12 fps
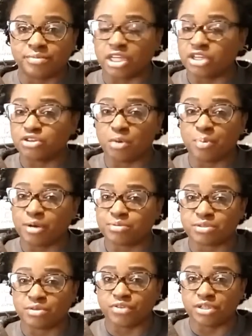there's no
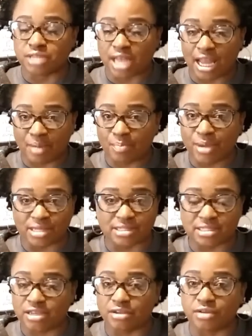purpose of us. Like my
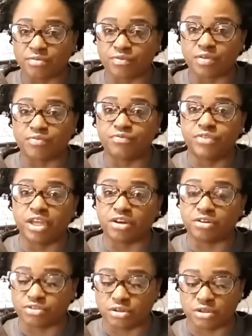pastor said, if, if
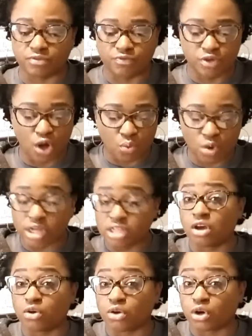there's if no one
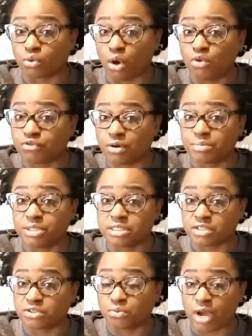is going to grow from this
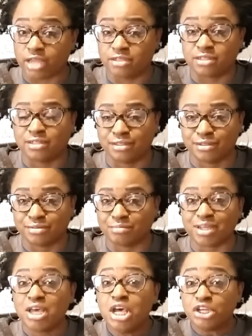situation,
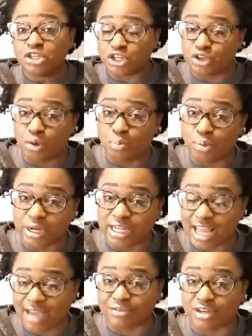there's no point
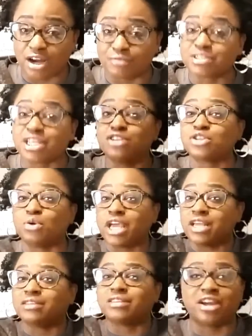in having a conversation. So
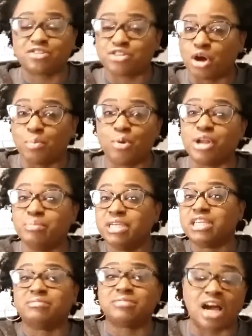eh, there's no point in me
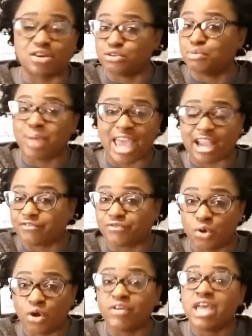keep talking you back and
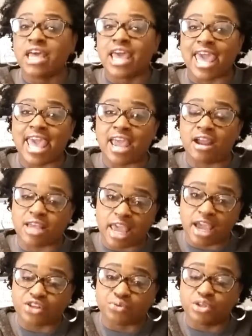forth,
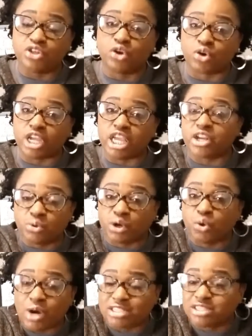answering your ignorant
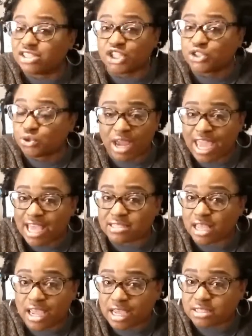questions that your
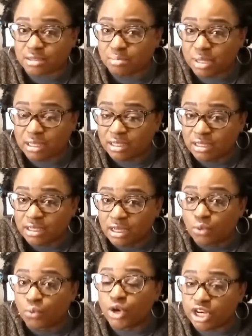ass asking me.
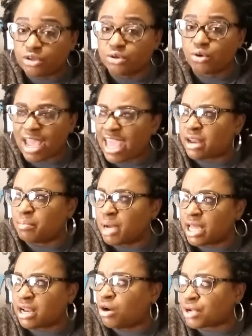When are you going to have the
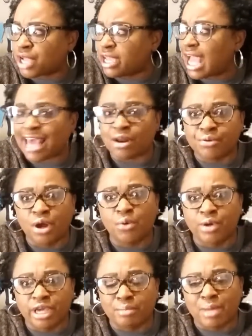money? Okay, I don't know
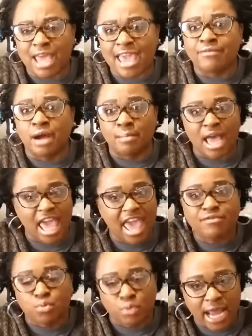when I'm going to have it. I'm going to
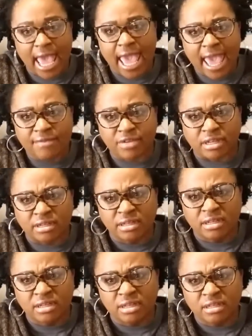have it when I have it.
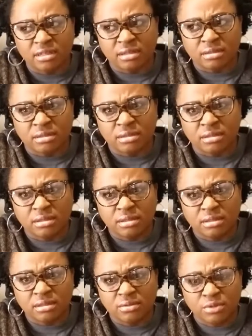
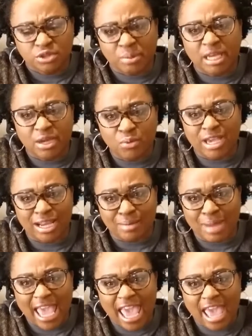What you mean when I'm
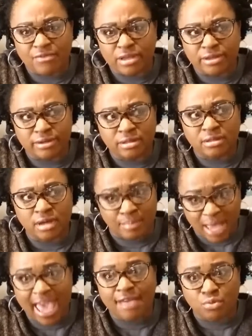going to have it? I'm
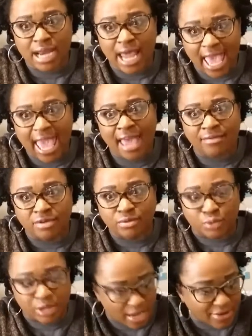going to have it when I have it.
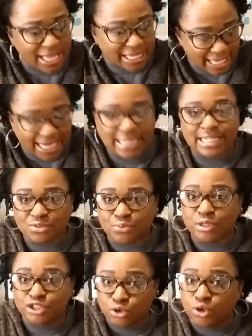Whenever I get it, that's
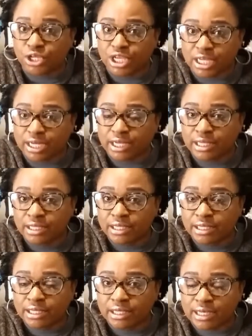when you will get it.
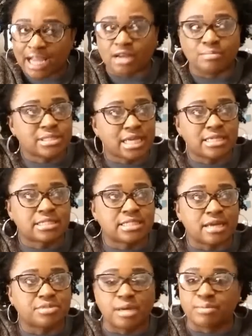Like I'm going to say
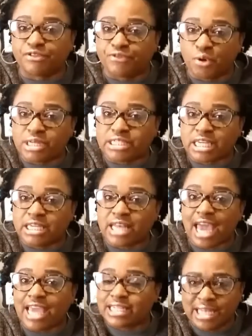September the 14th,
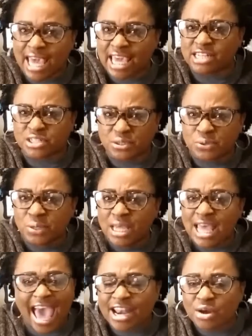1992.
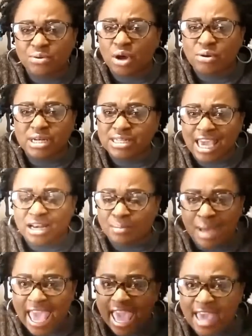I don't know the date I'm
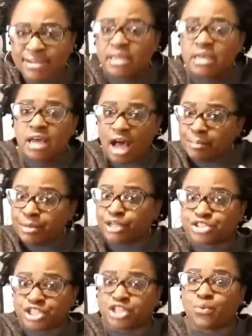going to have it. I'm in
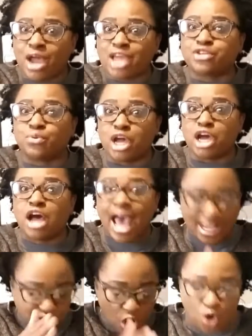a situation where
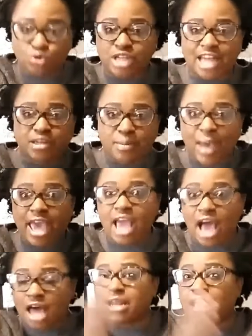I chose not to pay
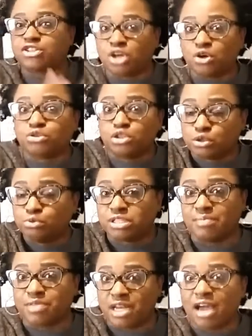y'all and I chose to do
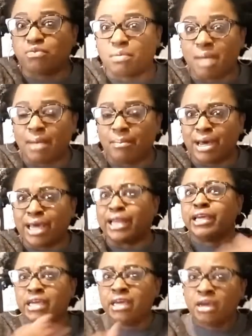something else with my money.
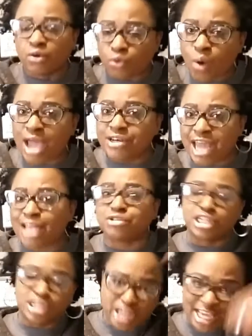Quite
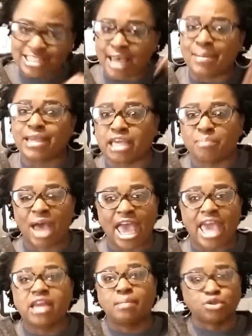naturally, the next time I get
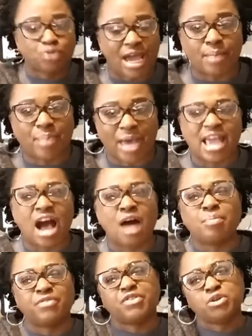paid, I'm going to try to pay
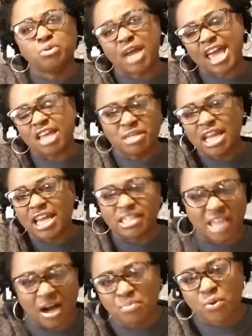y'all. But for you to ask me that
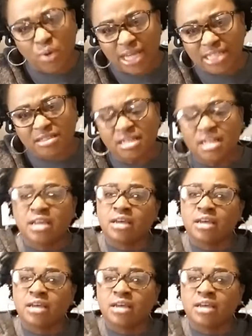dumb question,